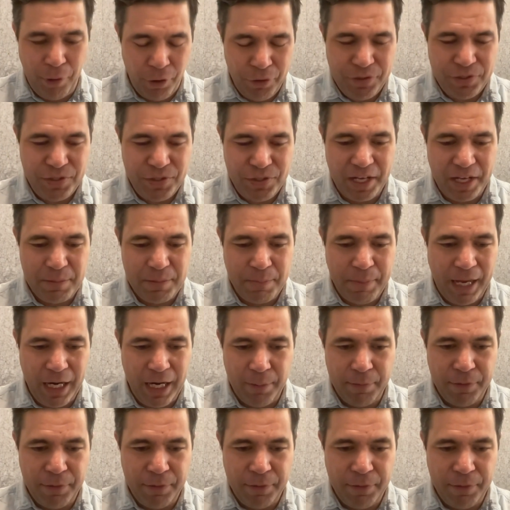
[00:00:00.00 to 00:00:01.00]
both sides of
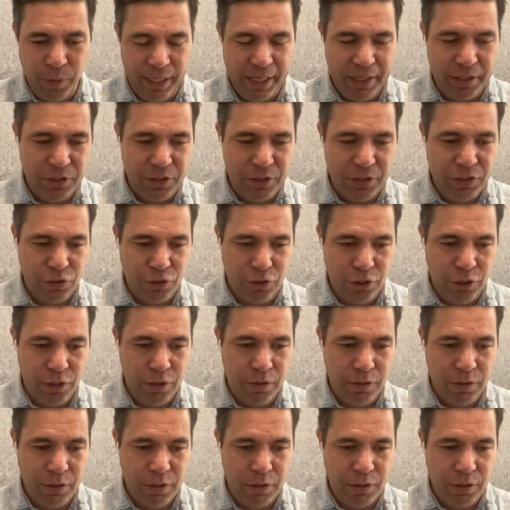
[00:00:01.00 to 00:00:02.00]
Parliament are willing
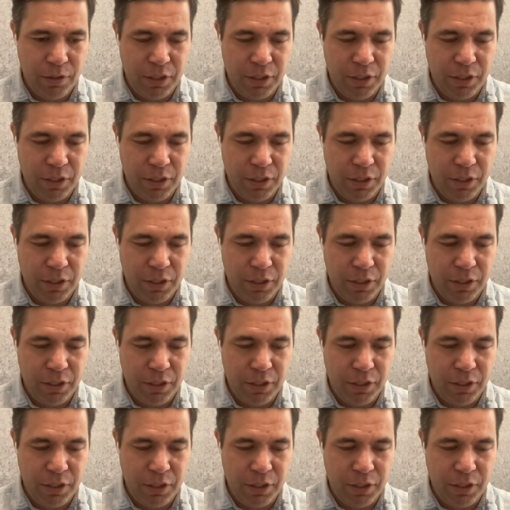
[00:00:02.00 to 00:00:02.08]
to